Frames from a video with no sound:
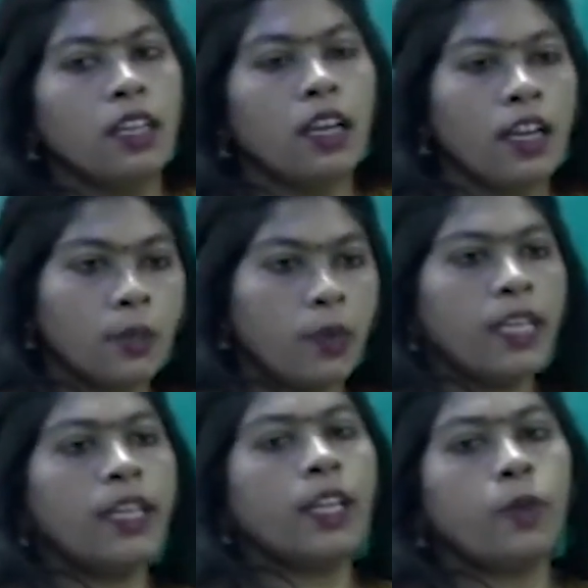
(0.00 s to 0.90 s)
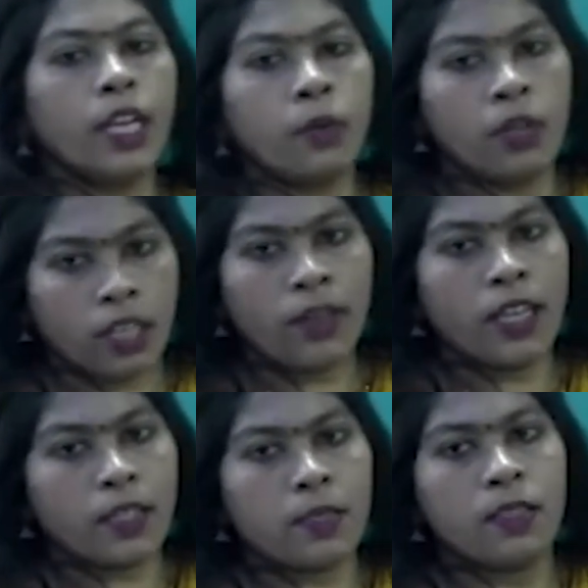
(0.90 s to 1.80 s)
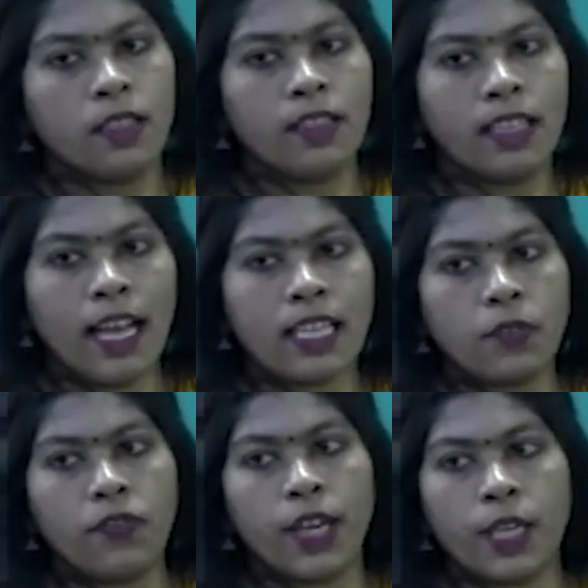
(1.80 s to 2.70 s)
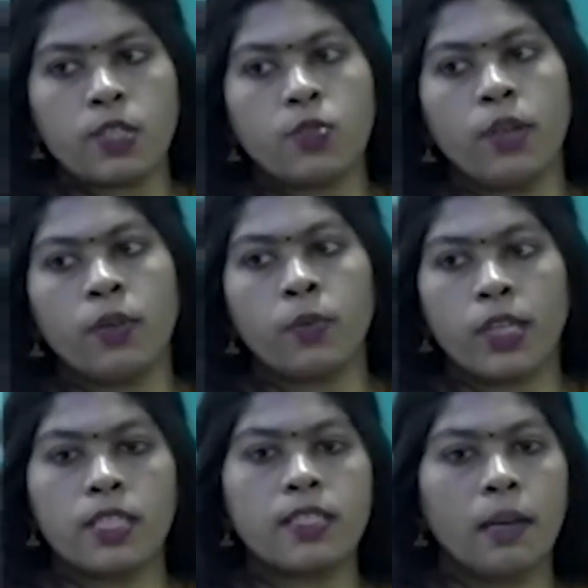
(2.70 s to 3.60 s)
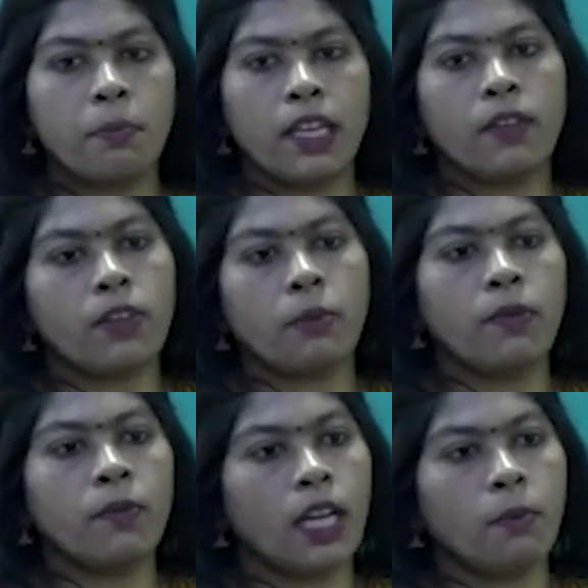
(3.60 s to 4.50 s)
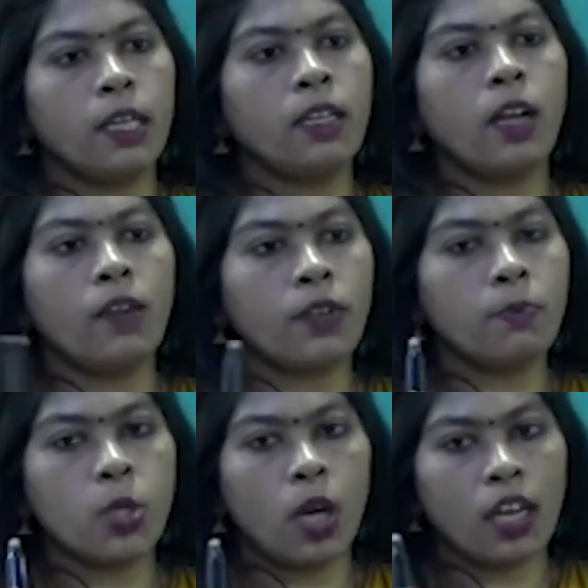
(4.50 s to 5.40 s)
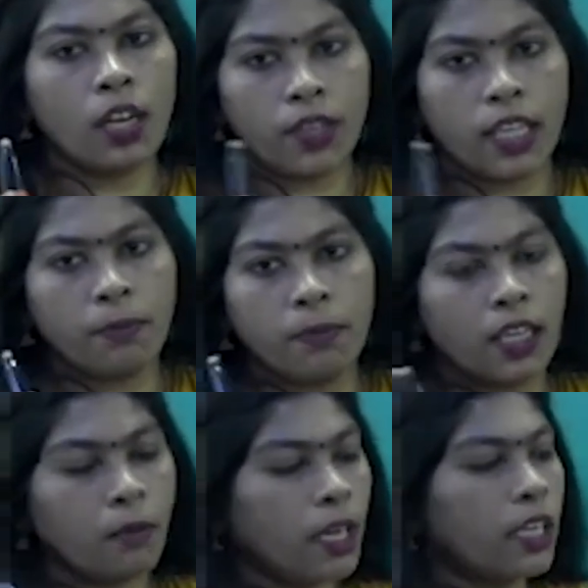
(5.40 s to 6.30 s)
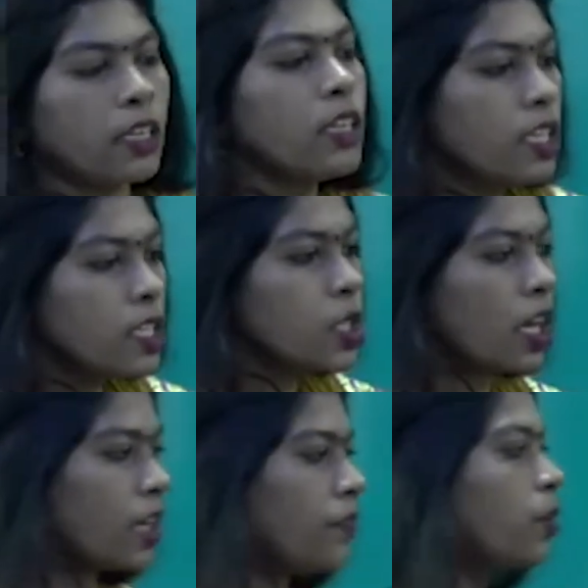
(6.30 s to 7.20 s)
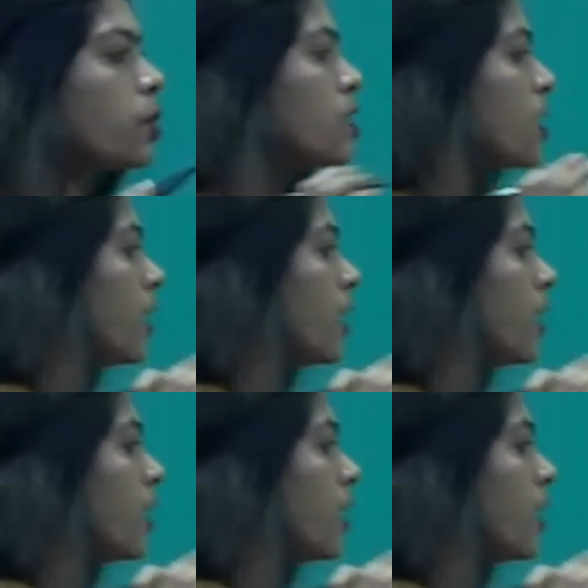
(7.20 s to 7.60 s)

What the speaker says: 2021 nowadays. The last 5 years, 21 questions are appearing from environment, not from geography. Keep that in mind. Geography questions, I don't